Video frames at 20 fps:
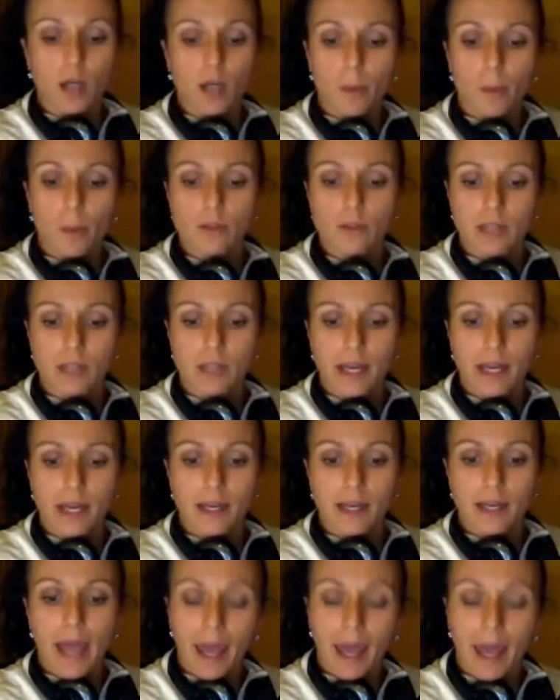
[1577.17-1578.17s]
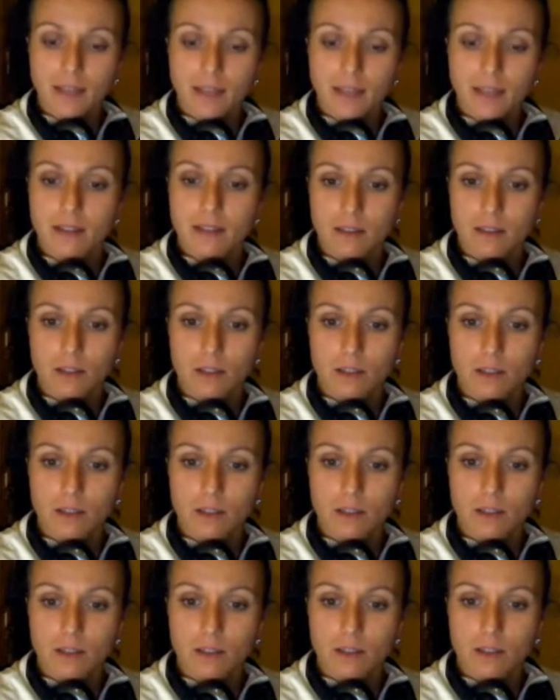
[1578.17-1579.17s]
Those were couples that had
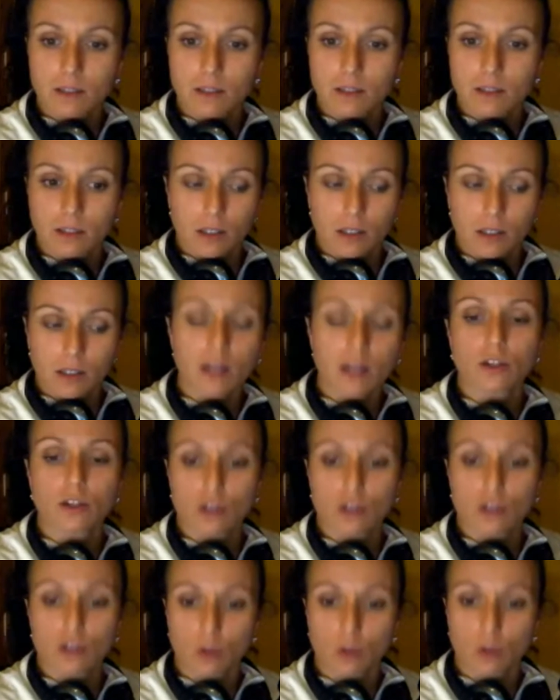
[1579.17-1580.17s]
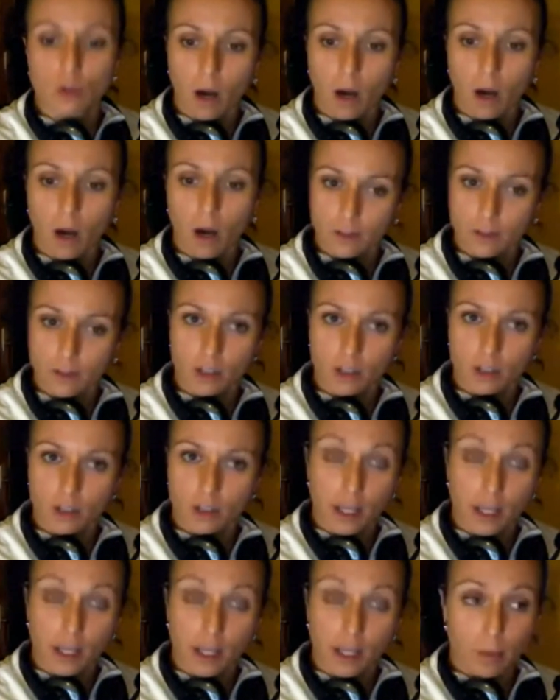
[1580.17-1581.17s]
things to
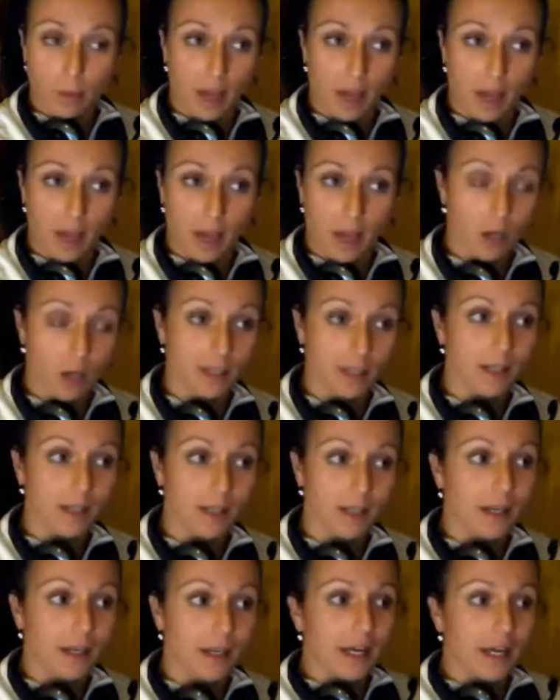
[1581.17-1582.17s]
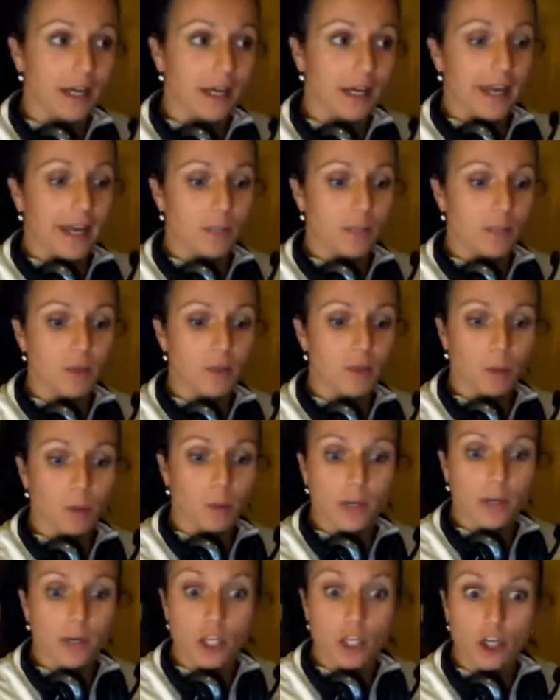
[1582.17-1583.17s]
offer and to pass on.
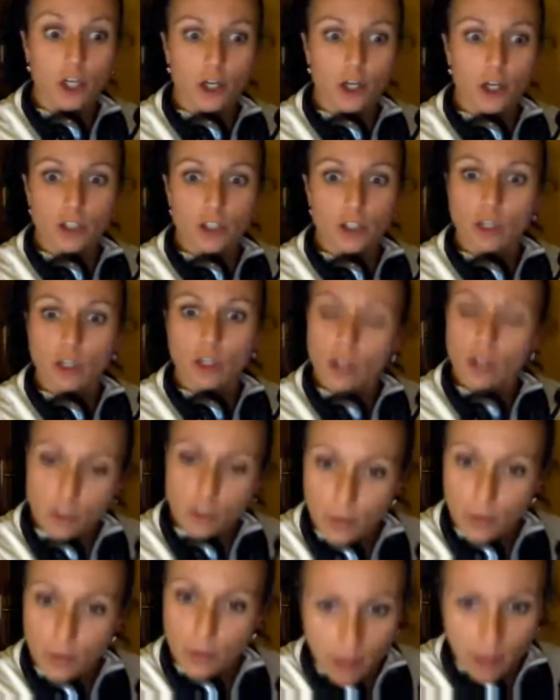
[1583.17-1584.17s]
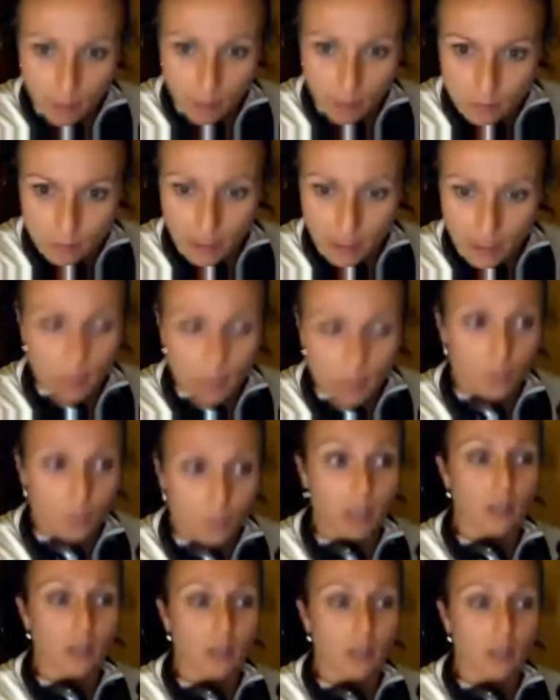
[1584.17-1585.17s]
And people were eager to learn with them.